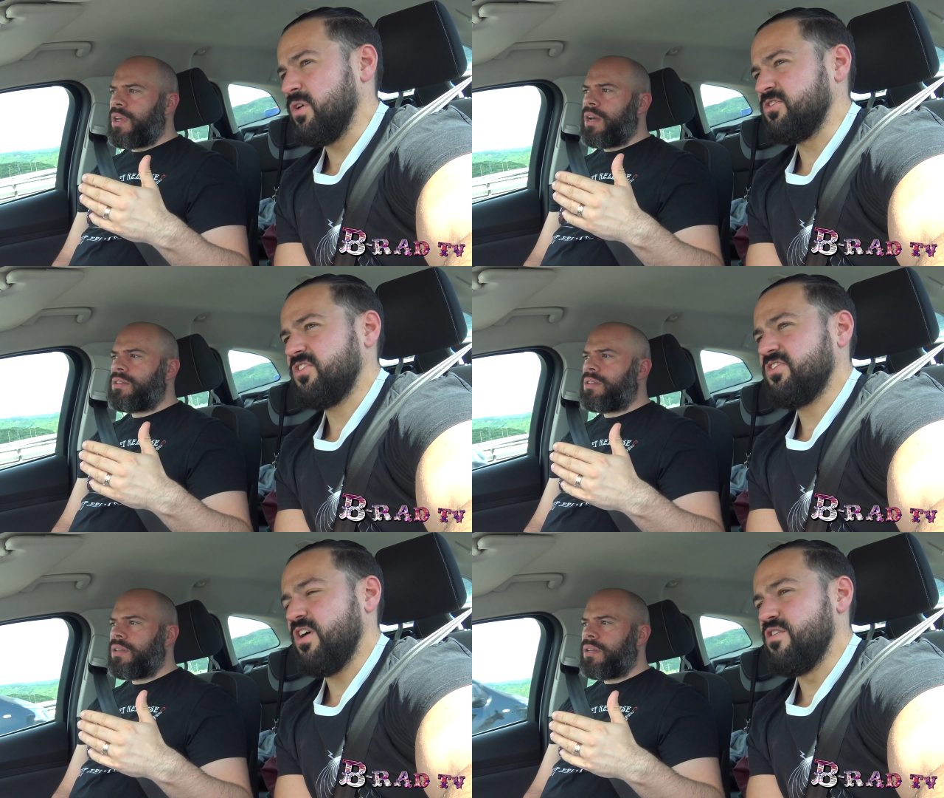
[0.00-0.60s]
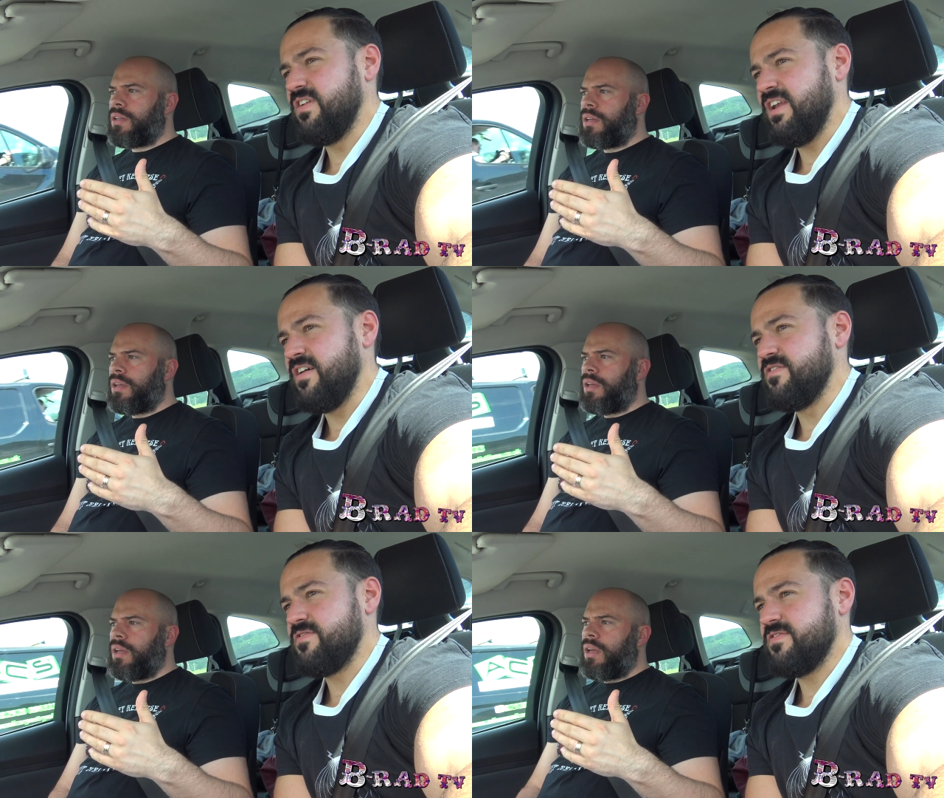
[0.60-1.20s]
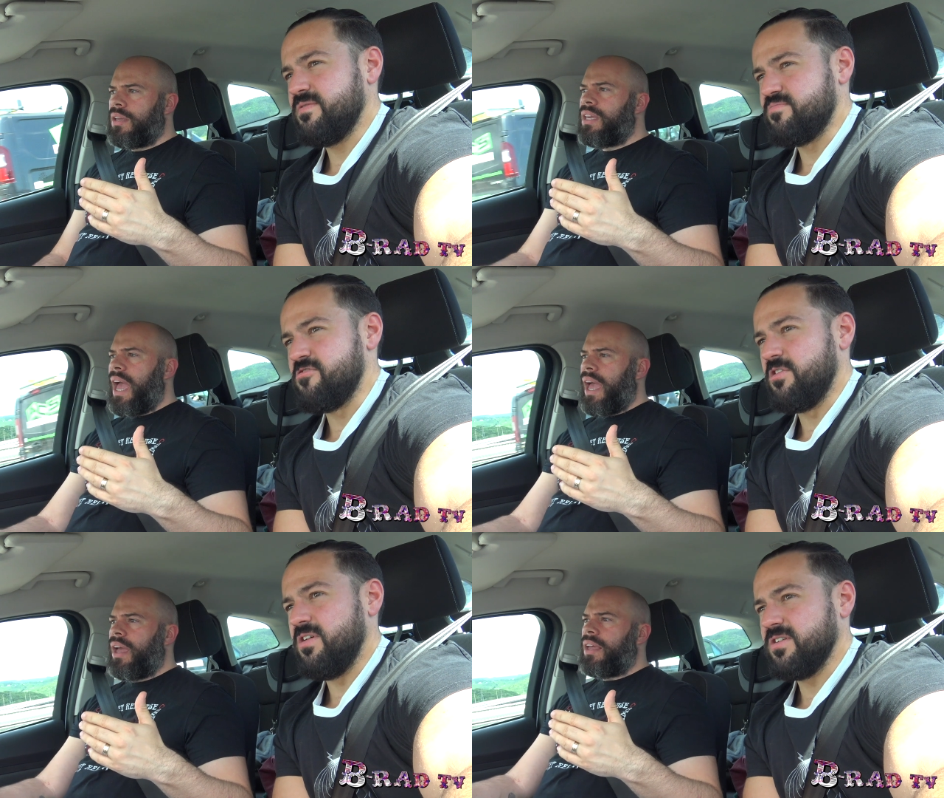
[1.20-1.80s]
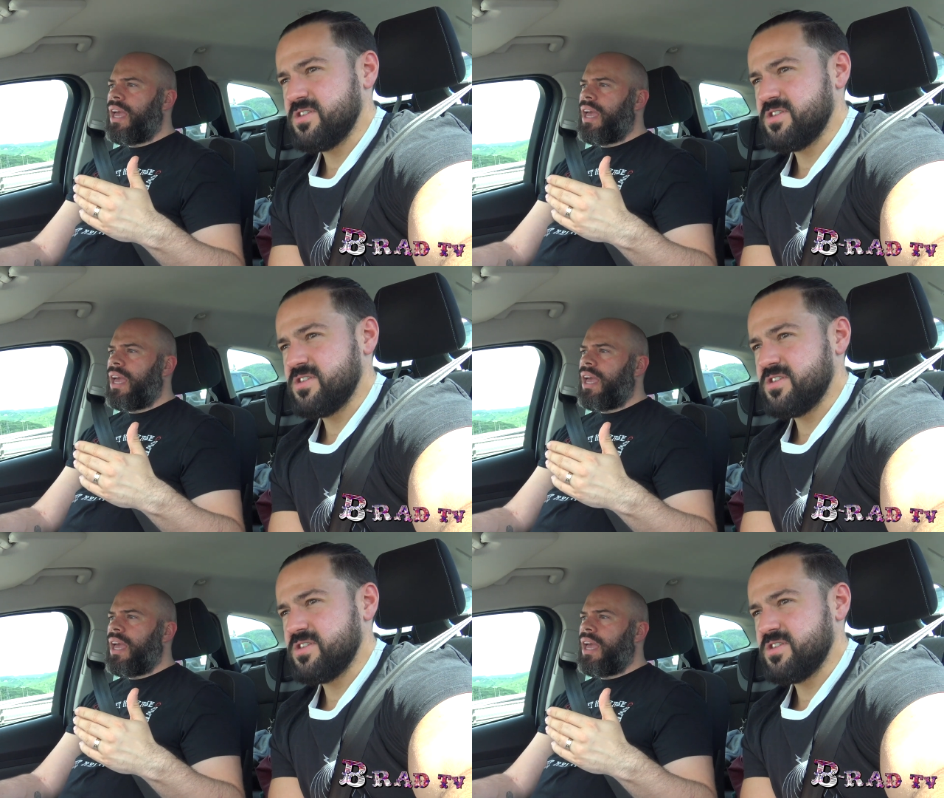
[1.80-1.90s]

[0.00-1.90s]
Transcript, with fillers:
Speaker 1: Well, it's a self-love yeah, product.